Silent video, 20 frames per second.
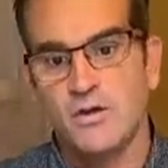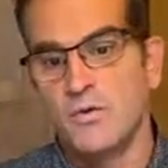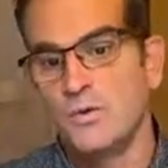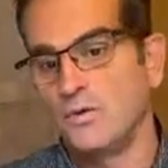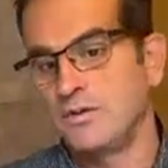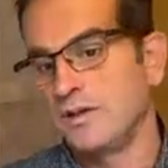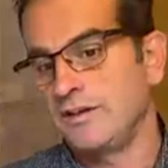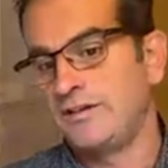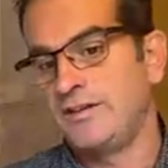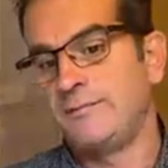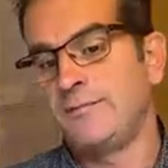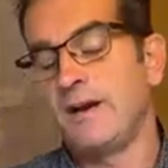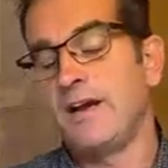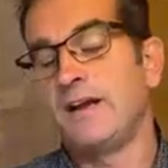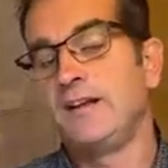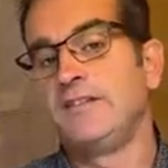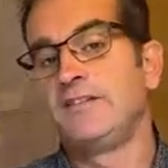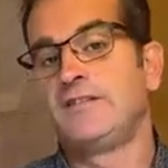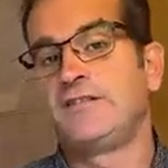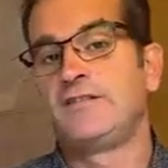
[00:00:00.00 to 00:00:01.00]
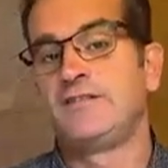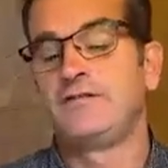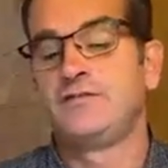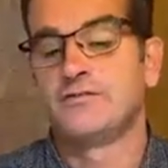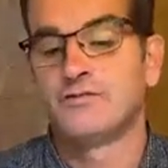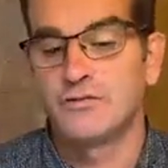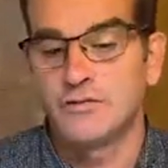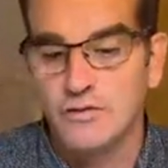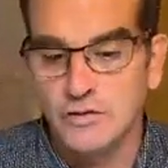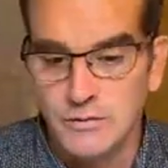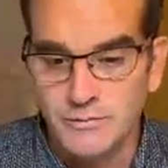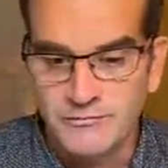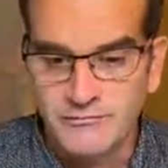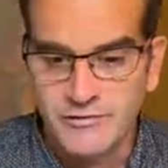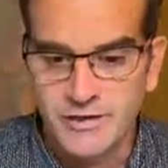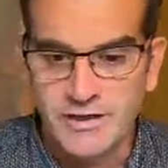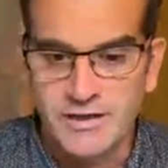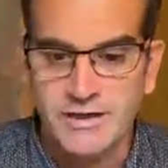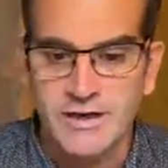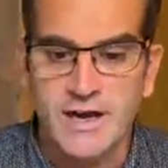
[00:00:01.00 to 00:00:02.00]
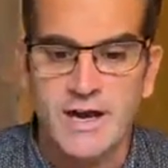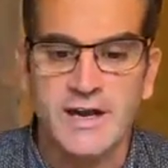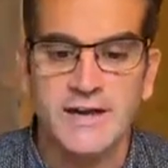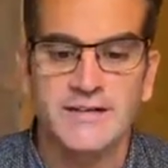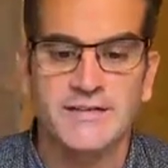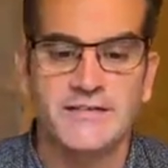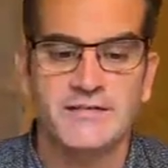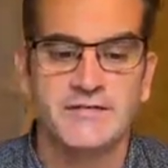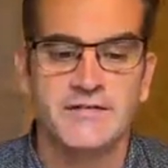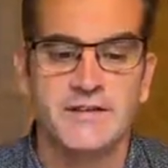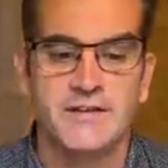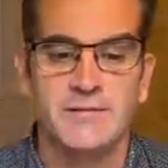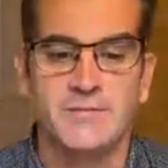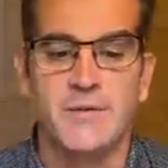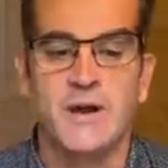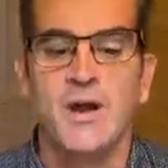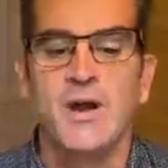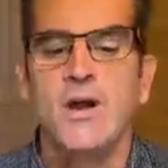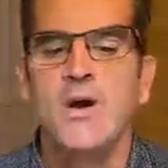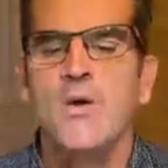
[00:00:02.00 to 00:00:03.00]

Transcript: Or does he buy strawberry ice cream?